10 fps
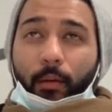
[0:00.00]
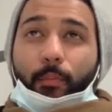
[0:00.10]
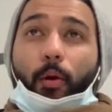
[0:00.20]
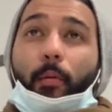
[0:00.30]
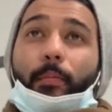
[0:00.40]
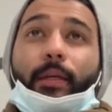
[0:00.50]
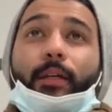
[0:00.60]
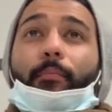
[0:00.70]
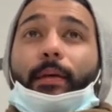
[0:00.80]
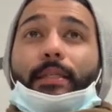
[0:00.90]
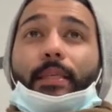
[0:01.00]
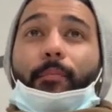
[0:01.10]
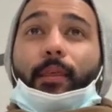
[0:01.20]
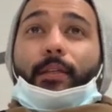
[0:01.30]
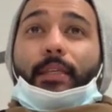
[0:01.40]
Probably gonna pick
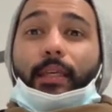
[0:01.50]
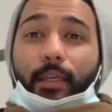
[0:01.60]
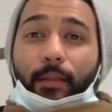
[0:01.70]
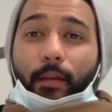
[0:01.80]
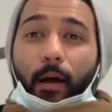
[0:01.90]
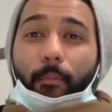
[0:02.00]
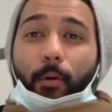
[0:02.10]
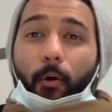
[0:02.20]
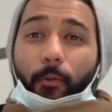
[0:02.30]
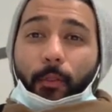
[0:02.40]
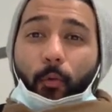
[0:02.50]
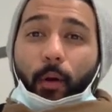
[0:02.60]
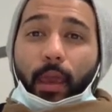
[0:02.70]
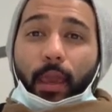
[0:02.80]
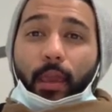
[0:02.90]
something to eat up on the
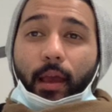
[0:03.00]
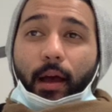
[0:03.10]
way,